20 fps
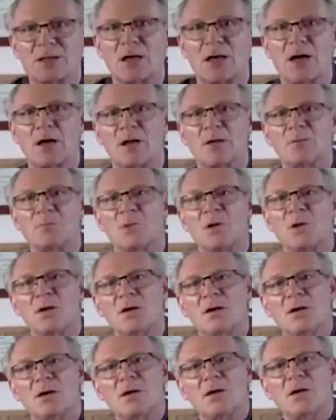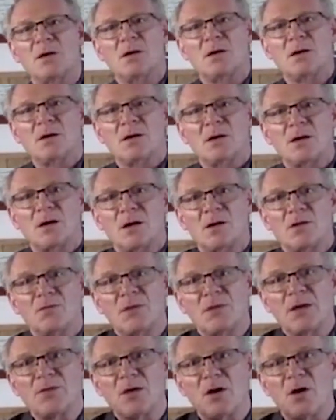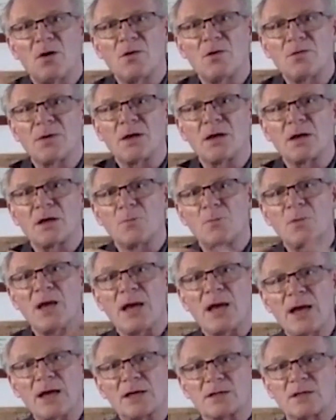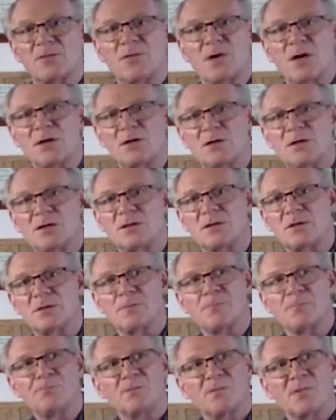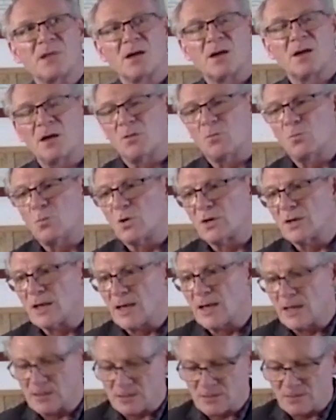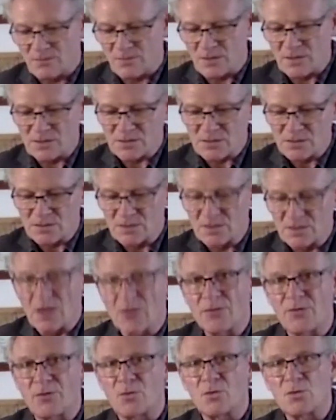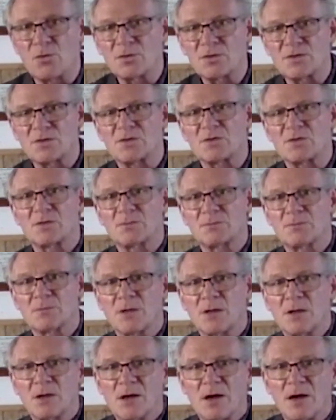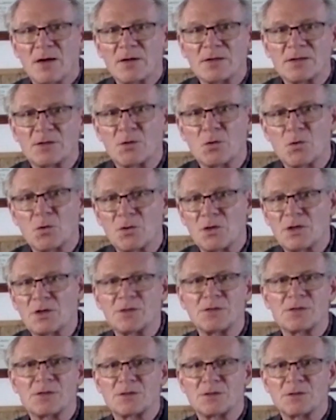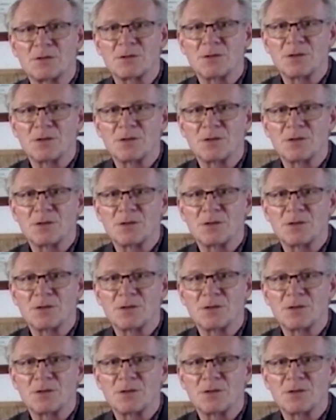time, then the whole thing can be activated. And what it activates is our thoughts, our stories,